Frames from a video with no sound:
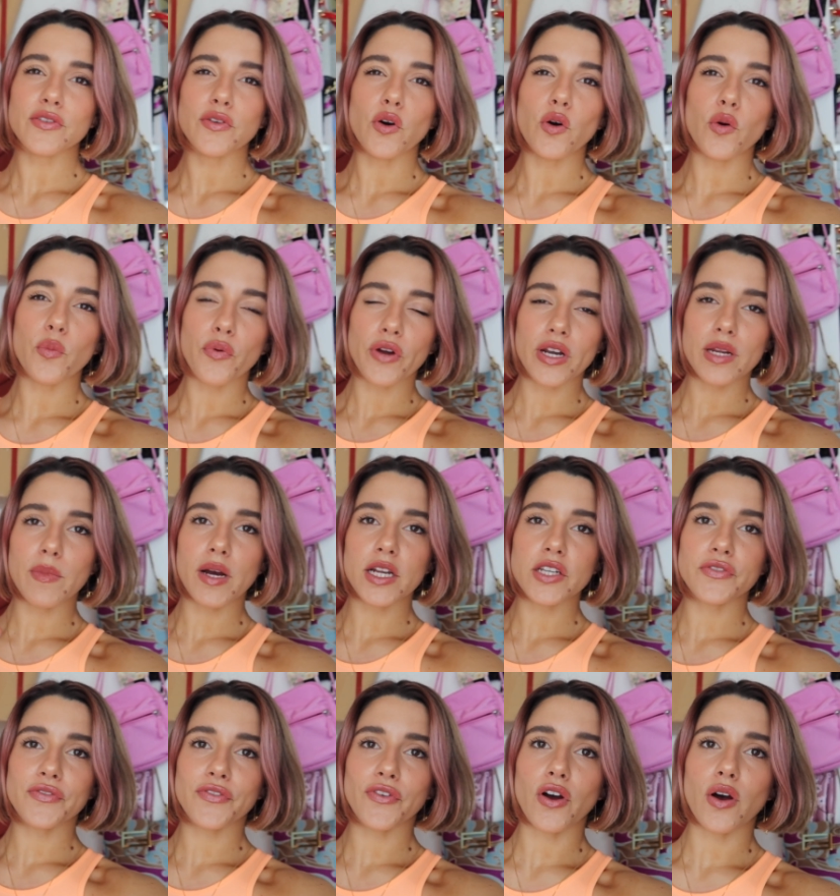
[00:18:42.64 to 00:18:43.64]
are all pretty
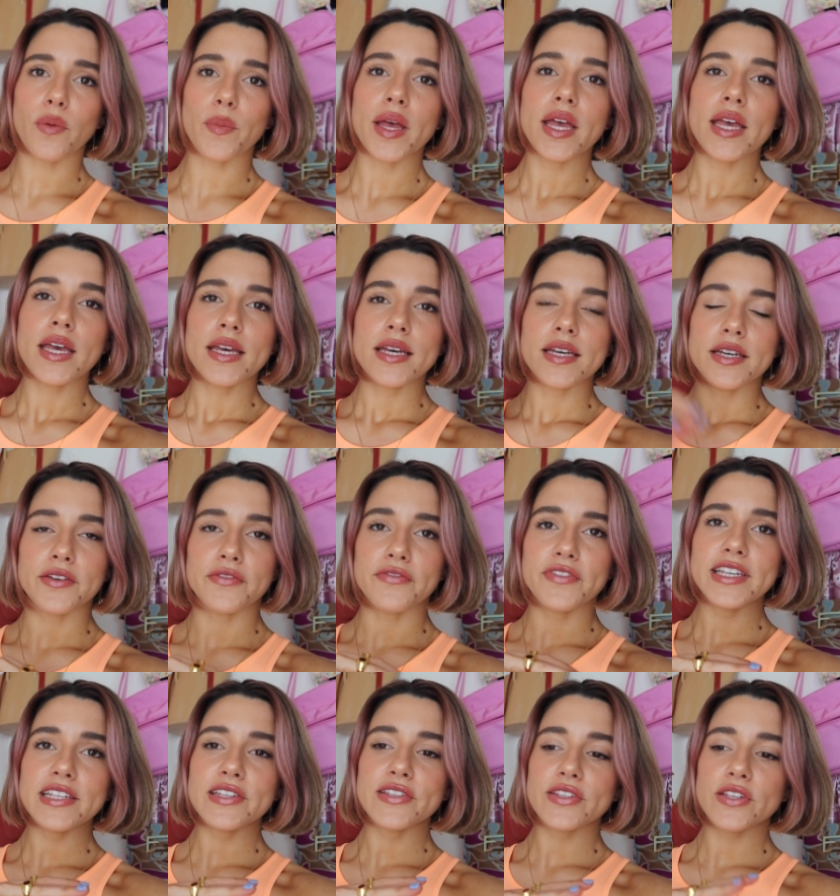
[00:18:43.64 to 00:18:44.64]
much from
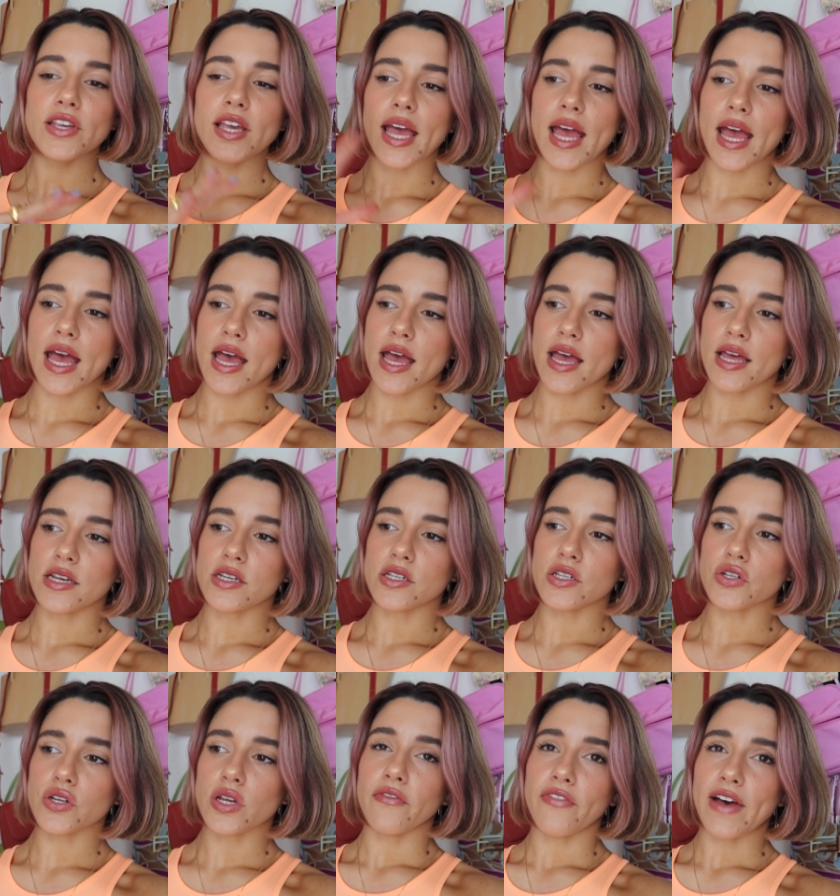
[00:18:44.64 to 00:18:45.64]
Havisk
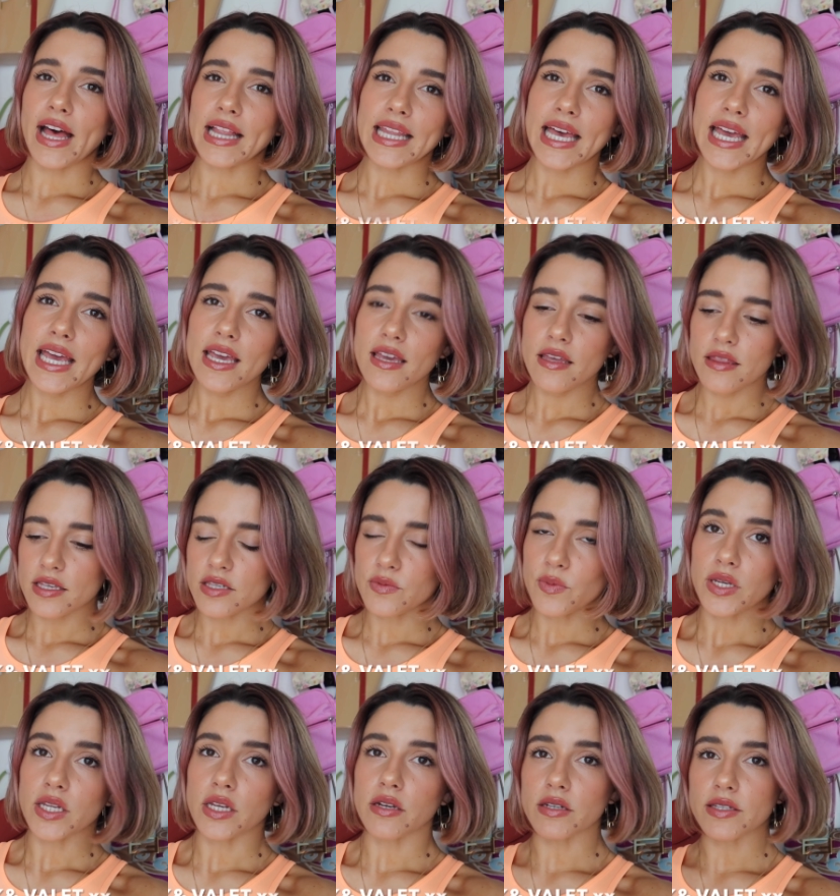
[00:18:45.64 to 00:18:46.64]
and Valet. This
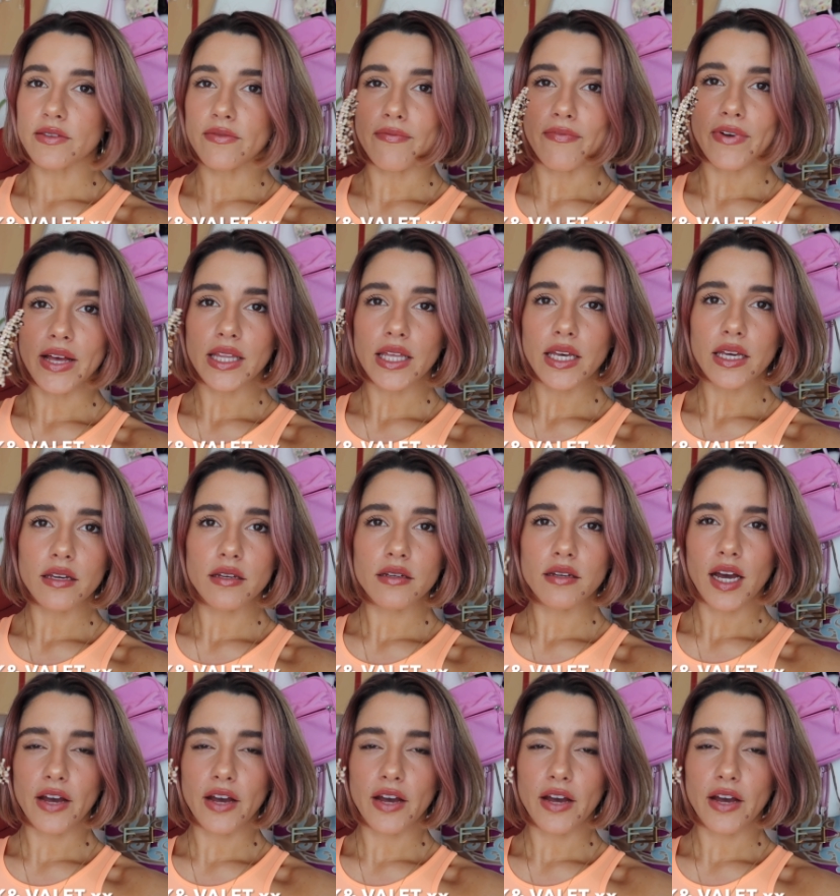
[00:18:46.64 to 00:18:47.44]
one here is from Valet.